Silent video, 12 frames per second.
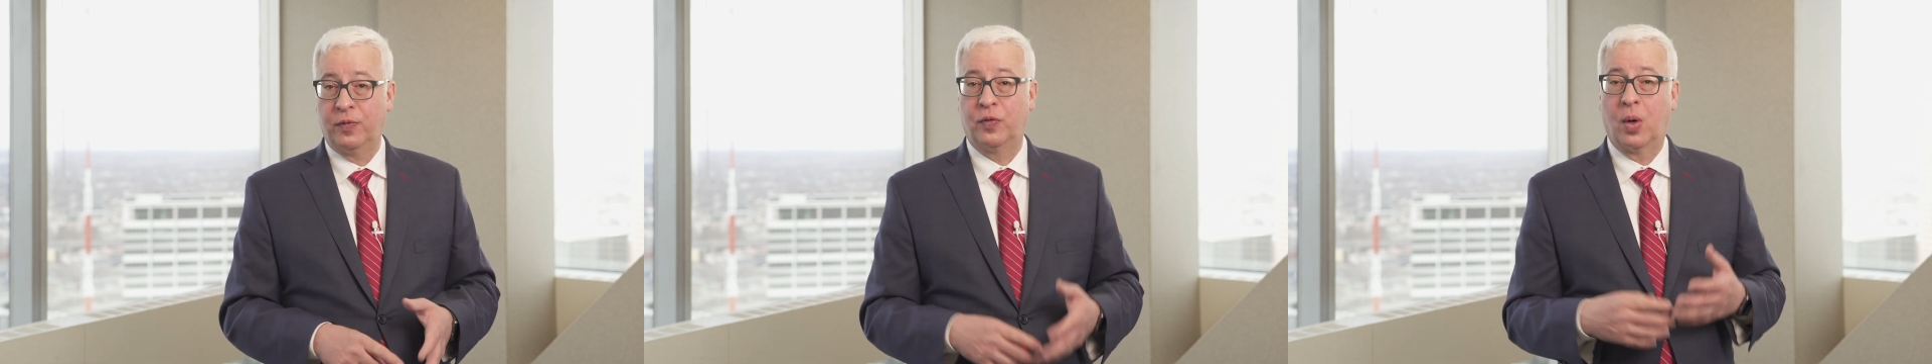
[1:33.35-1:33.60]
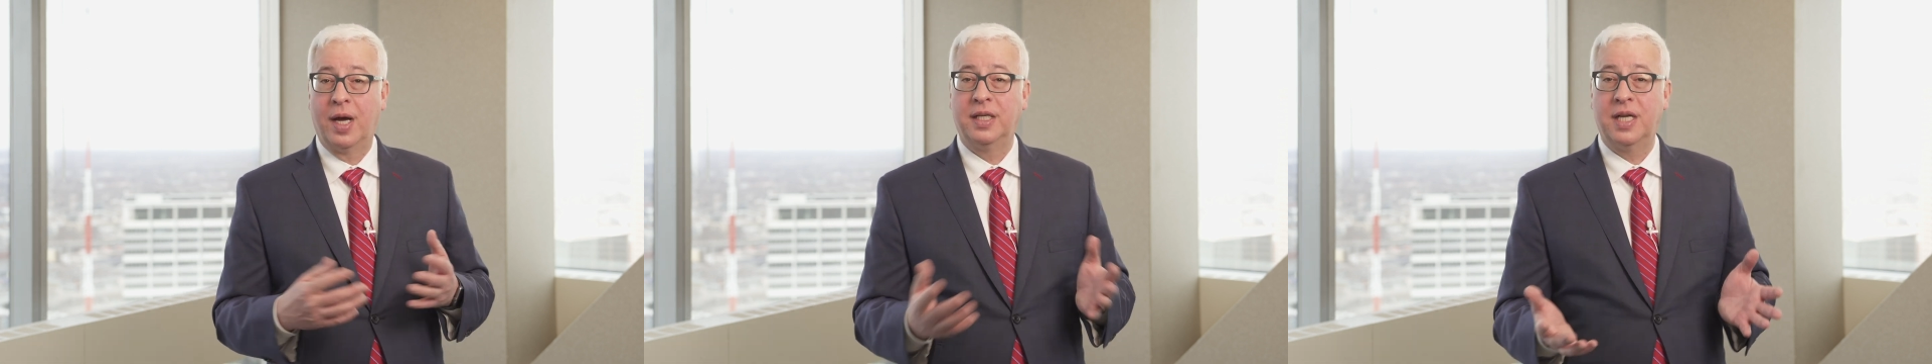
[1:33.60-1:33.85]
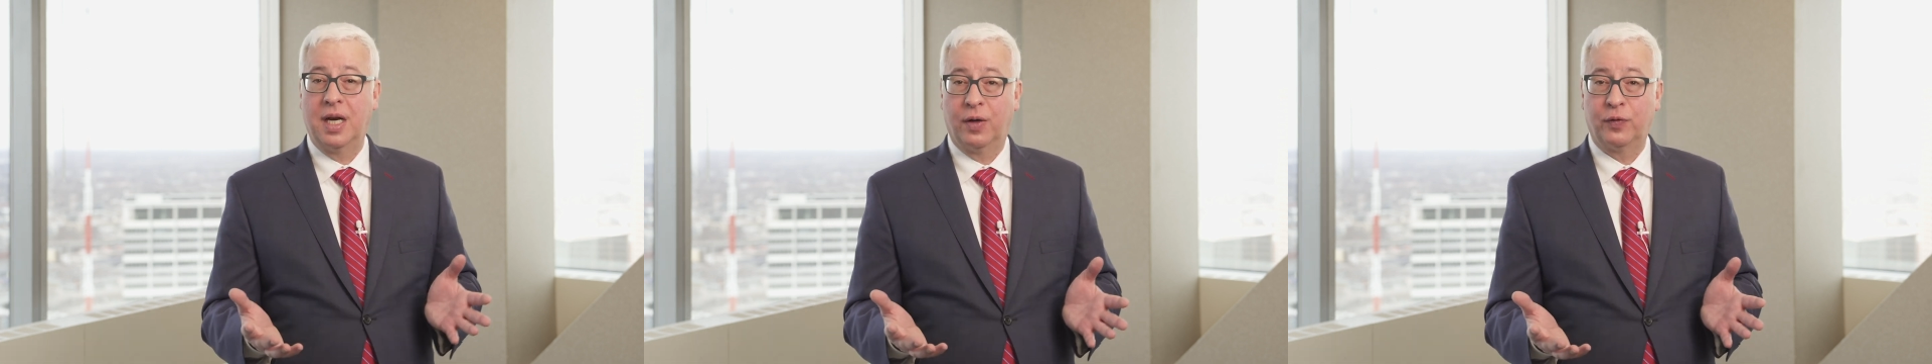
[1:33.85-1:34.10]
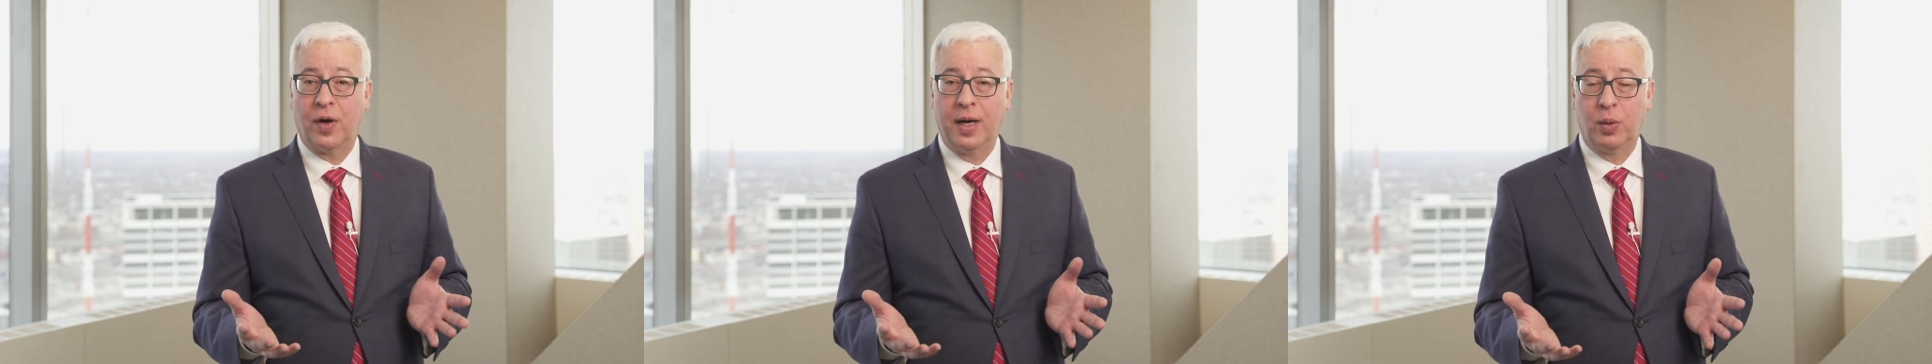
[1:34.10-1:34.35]
for
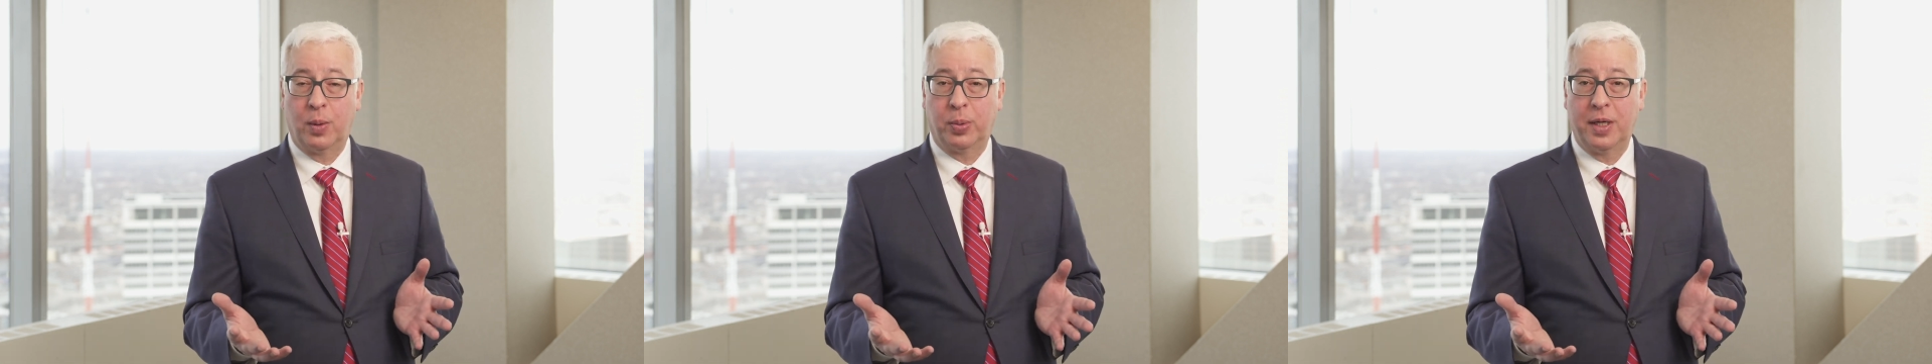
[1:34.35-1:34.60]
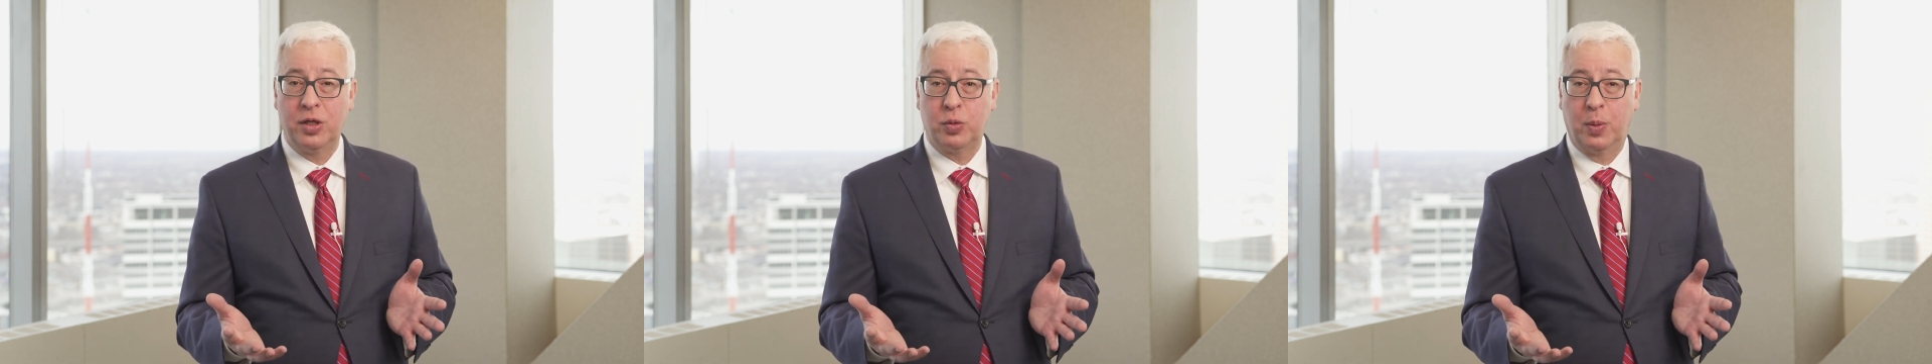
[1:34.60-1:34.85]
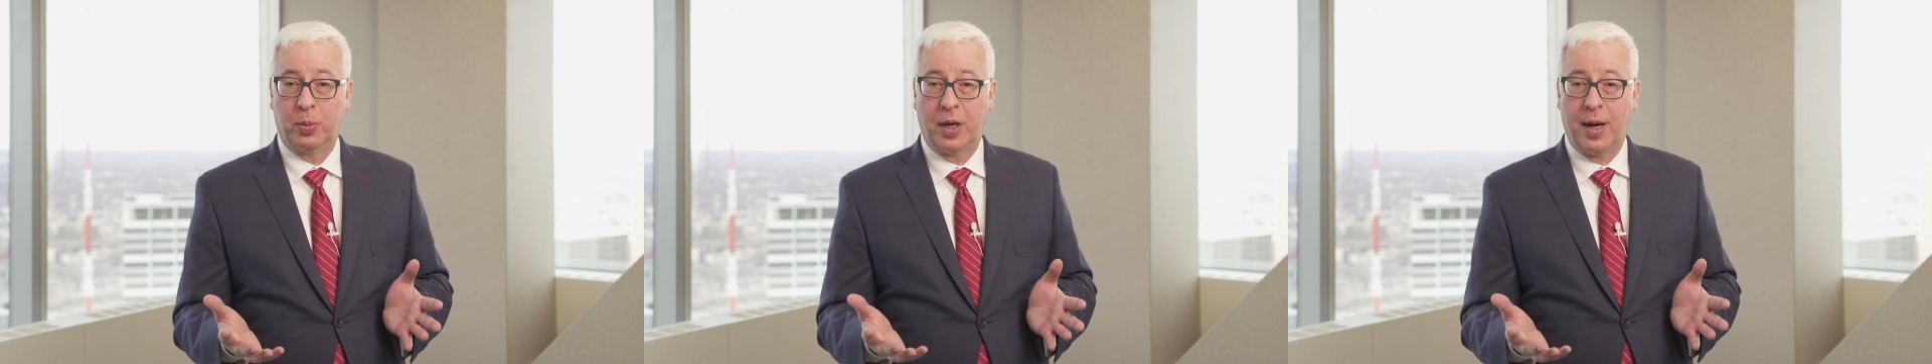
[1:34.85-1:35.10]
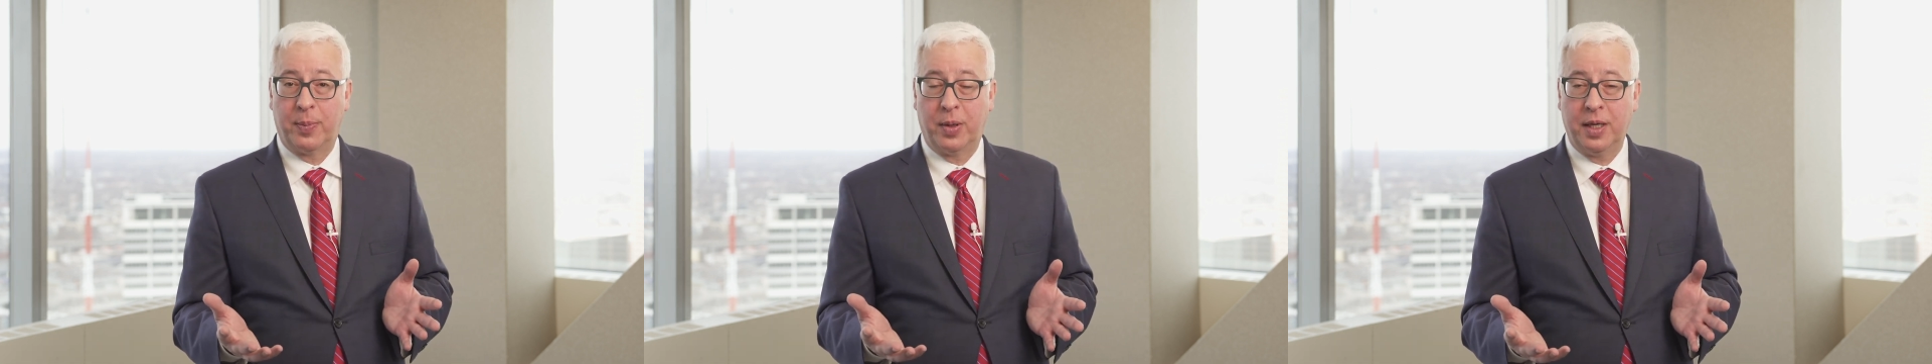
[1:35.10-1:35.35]
identifying replacement
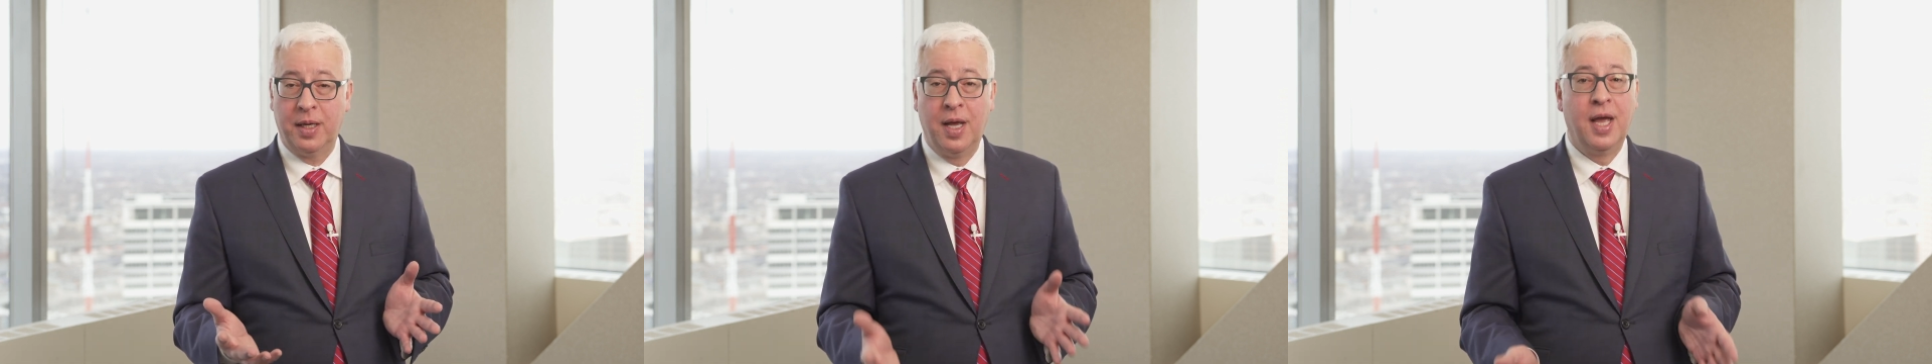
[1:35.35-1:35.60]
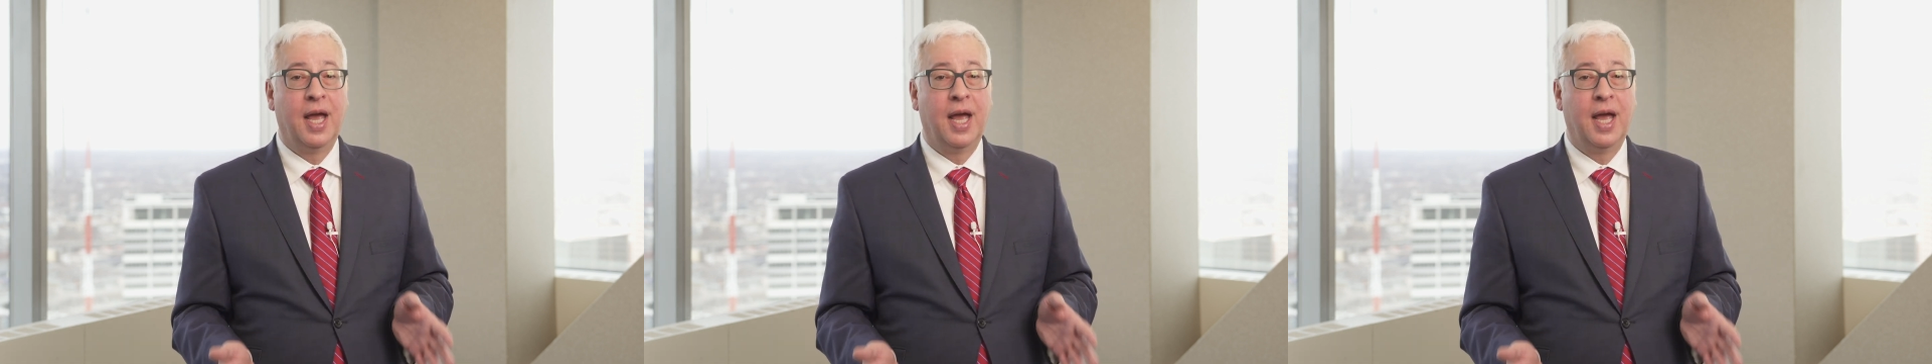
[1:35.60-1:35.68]
property,